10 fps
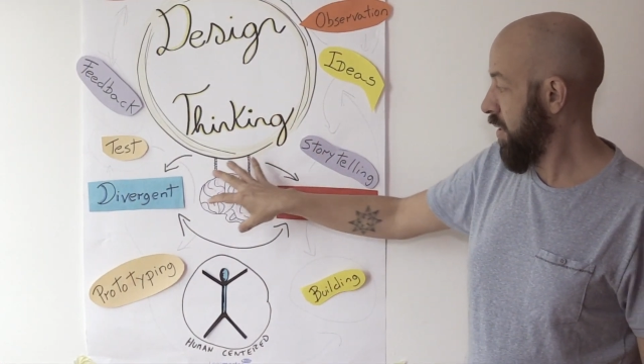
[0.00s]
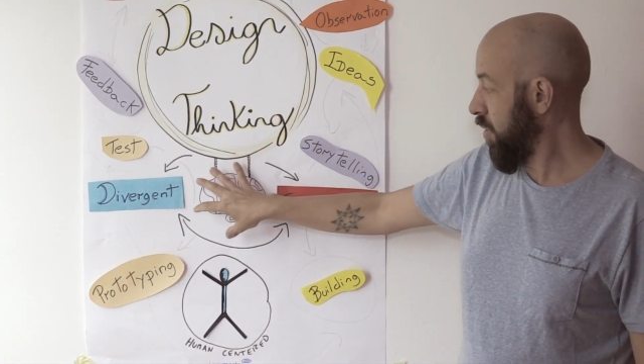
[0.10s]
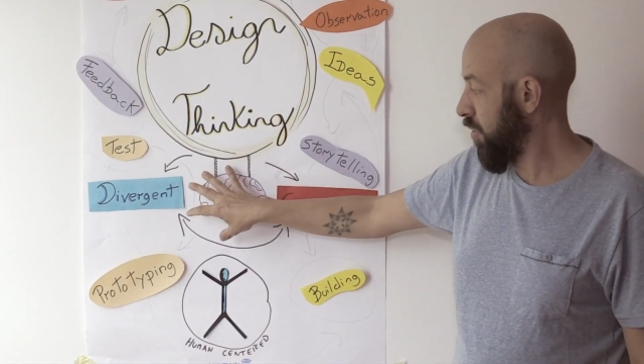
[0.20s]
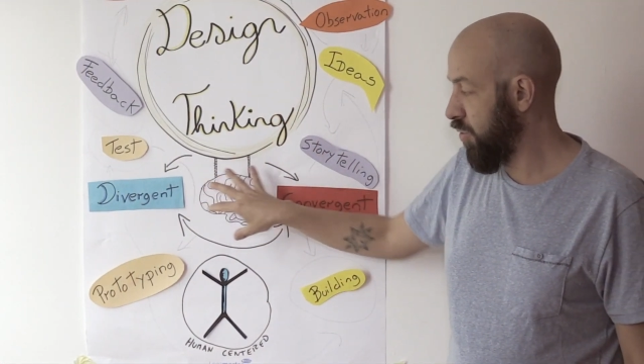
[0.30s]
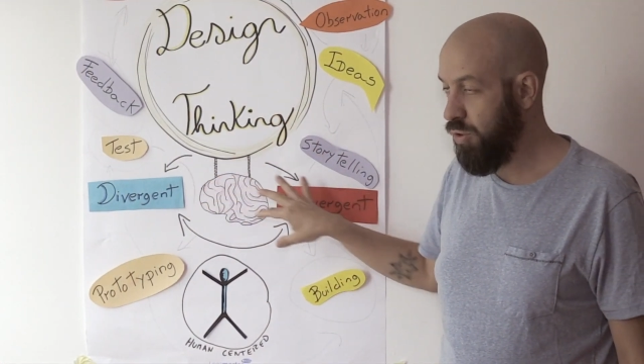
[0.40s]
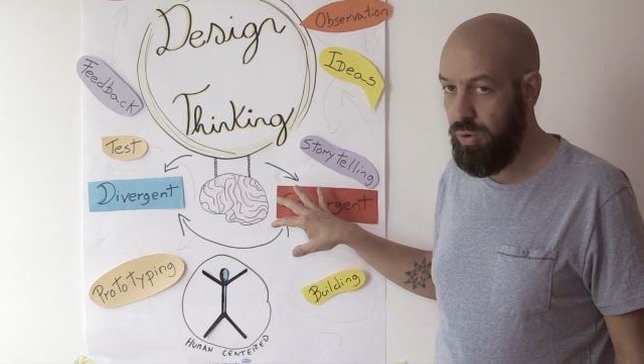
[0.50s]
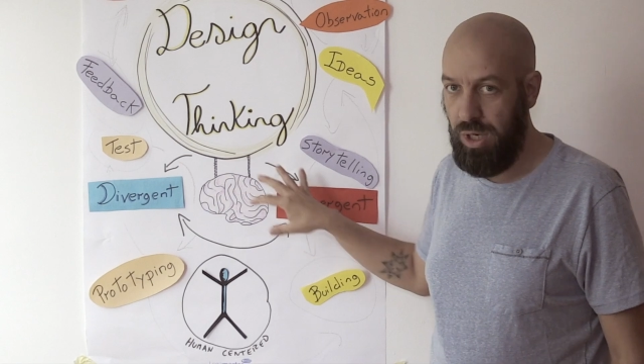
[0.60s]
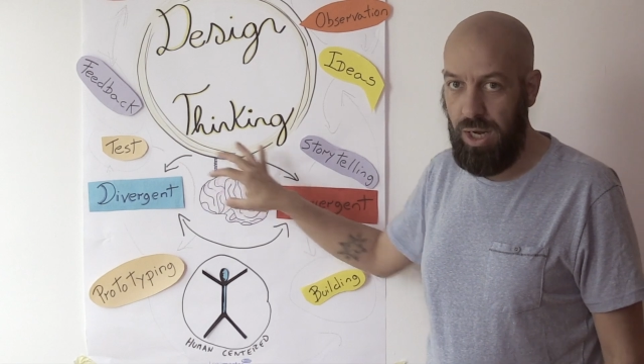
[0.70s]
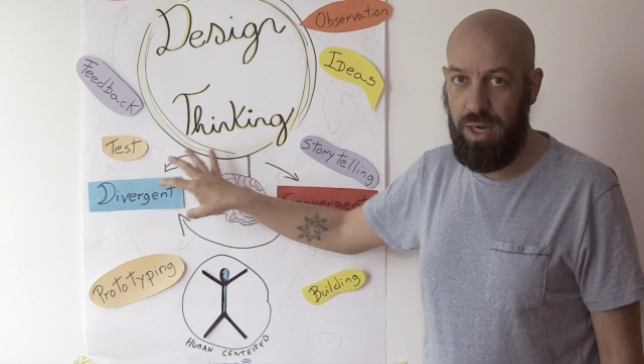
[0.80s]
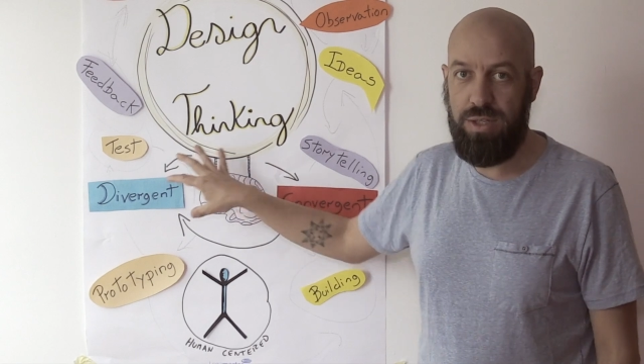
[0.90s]
on two
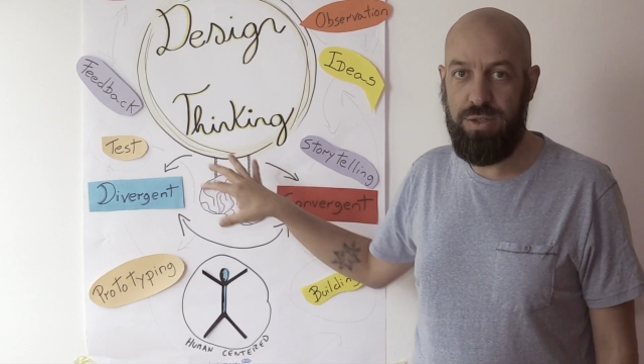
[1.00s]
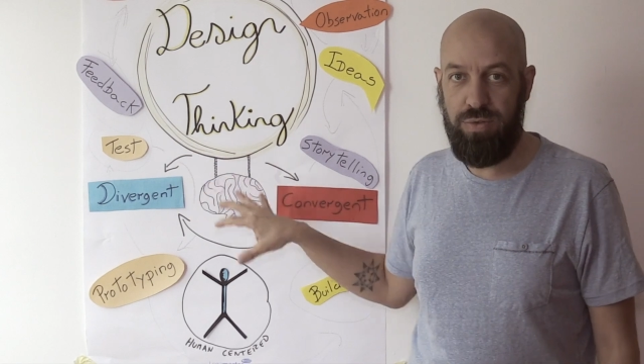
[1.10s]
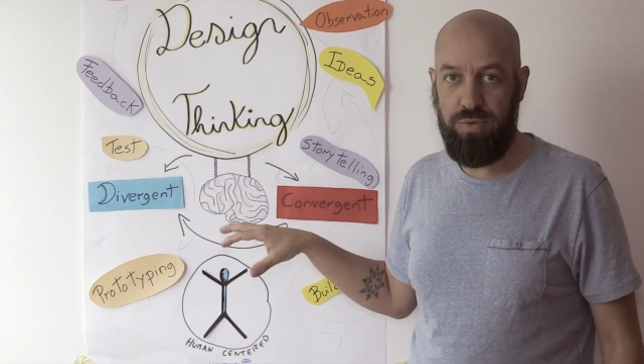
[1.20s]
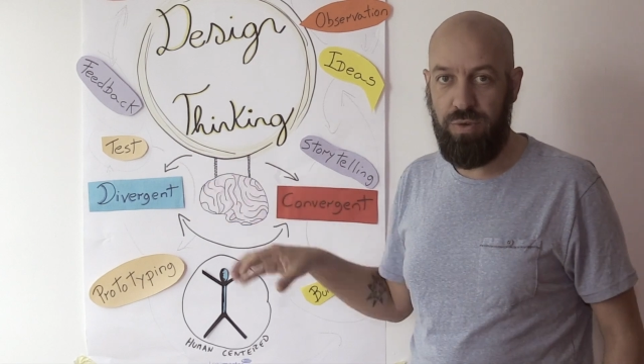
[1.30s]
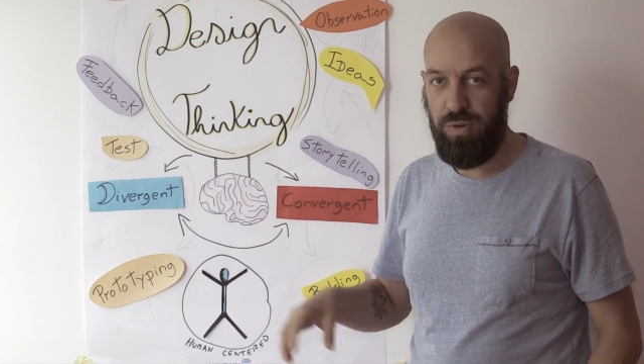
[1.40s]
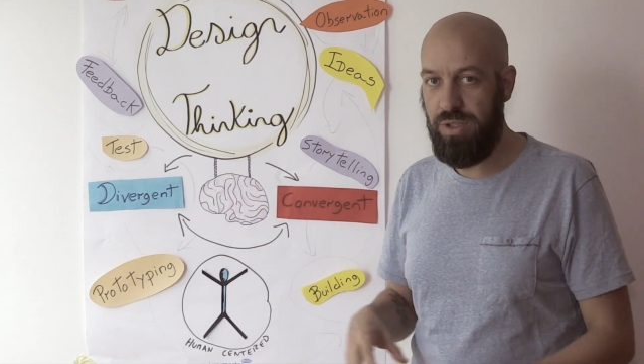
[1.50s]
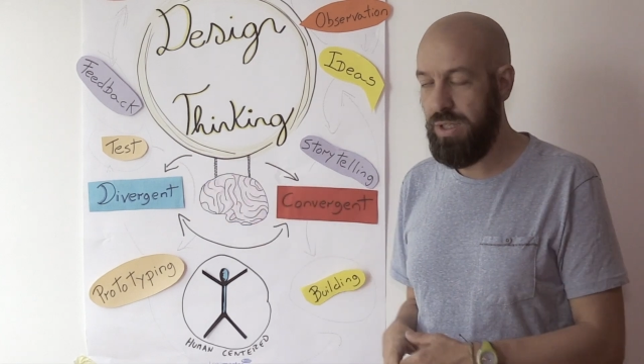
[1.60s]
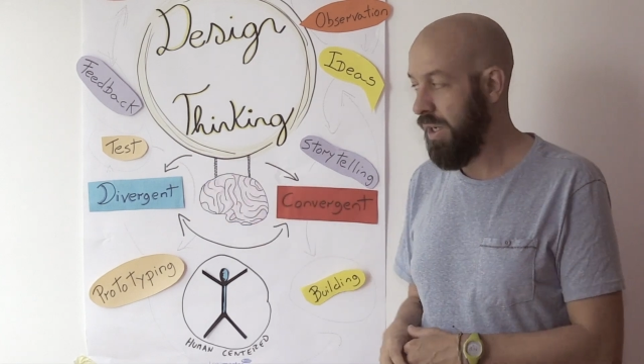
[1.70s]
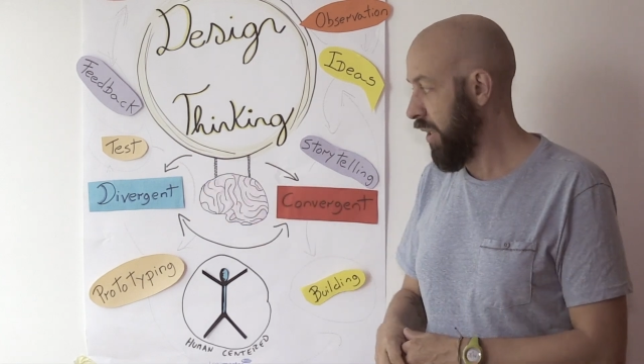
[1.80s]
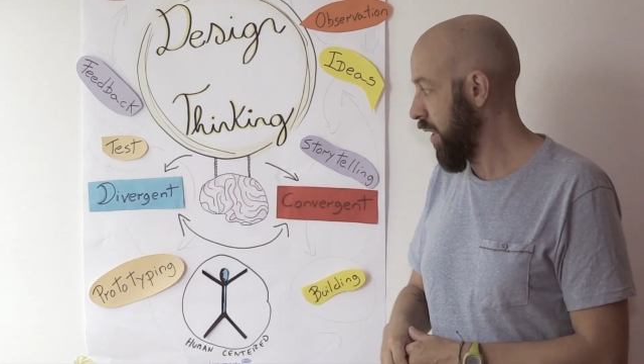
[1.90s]
kinds of different
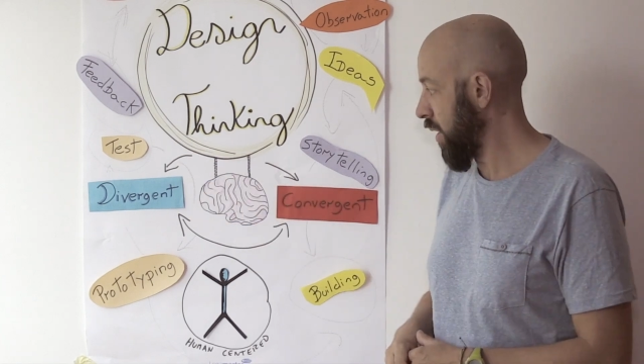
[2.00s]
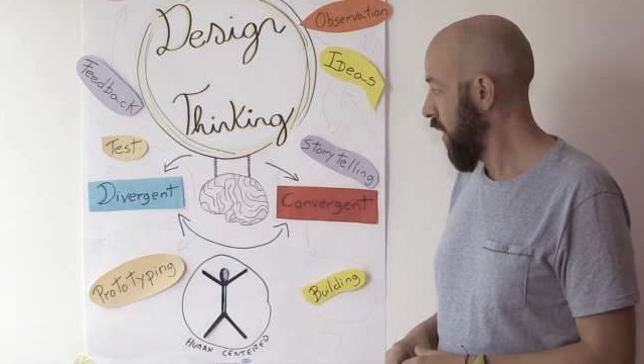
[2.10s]
thinking.